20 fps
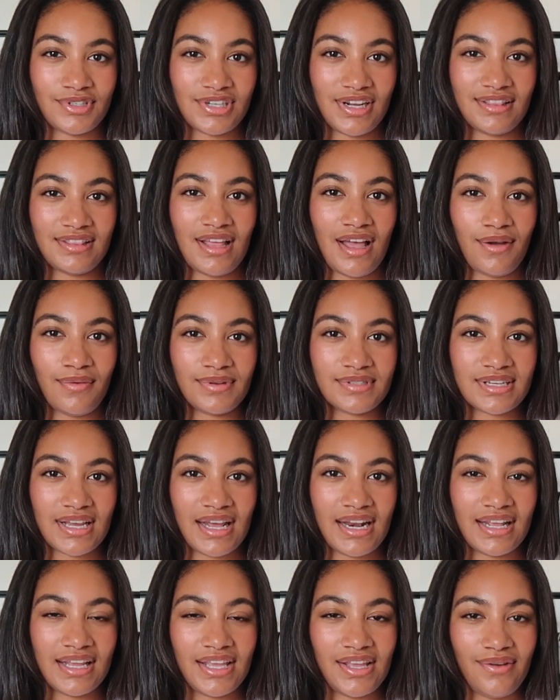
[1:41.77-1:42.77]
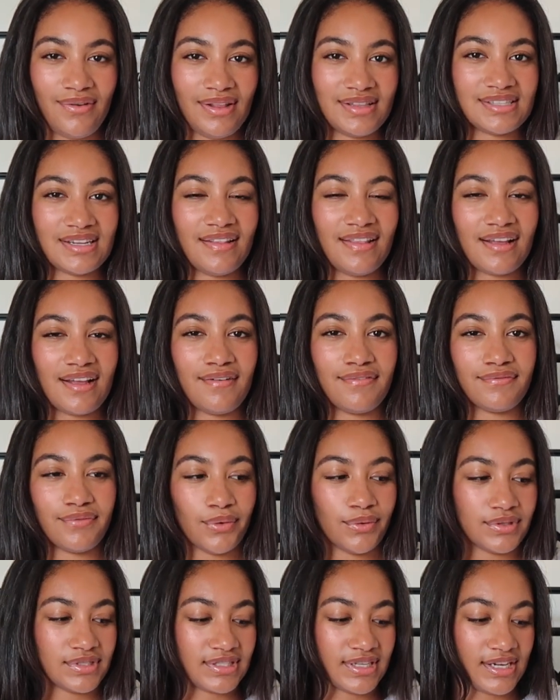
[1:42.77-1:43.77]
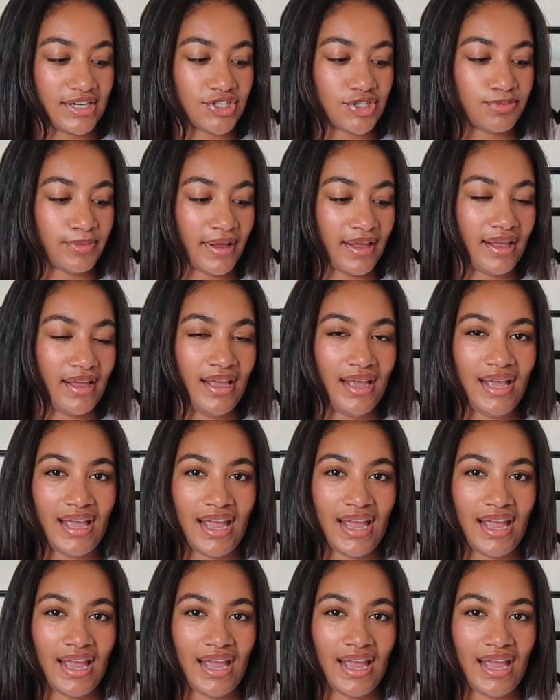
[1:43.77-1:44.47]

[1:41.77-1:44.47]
which I thought was kind of cute. It's not like a full cinch, but